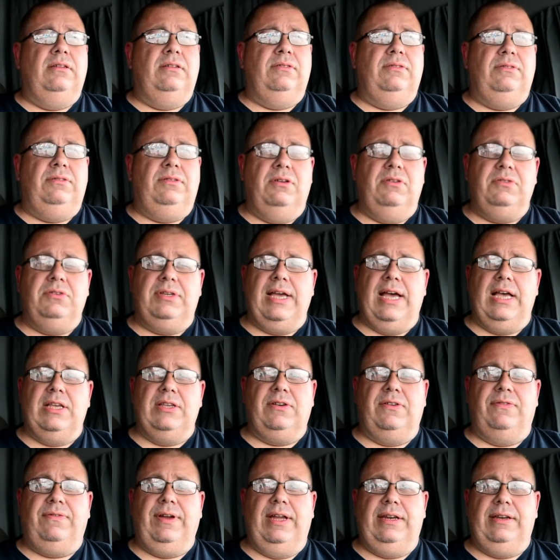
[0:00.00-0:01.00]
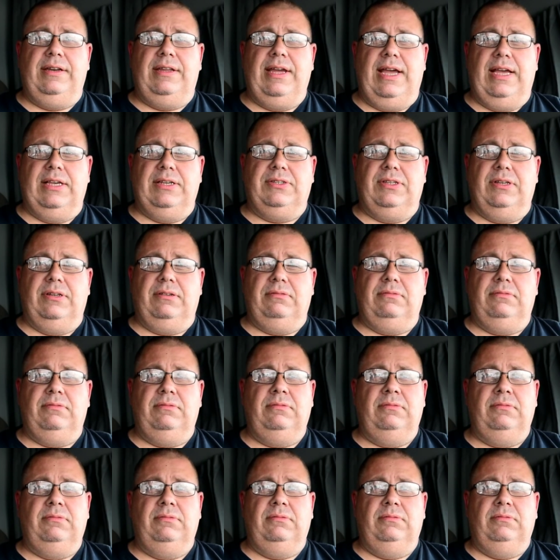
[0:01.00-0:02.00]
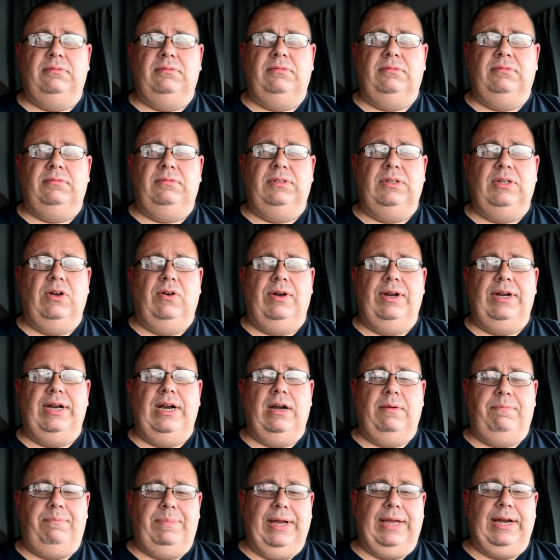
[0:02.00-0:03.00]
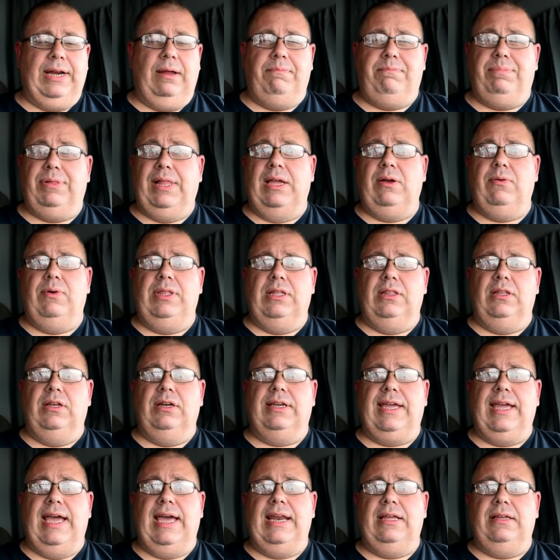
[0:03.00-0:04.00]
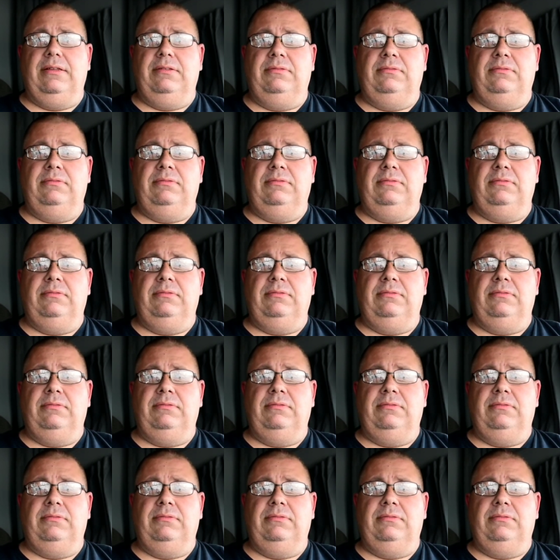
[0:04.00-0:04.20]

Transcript: Those guys are fantastic. Go in there, pick it up, play with it, look at it.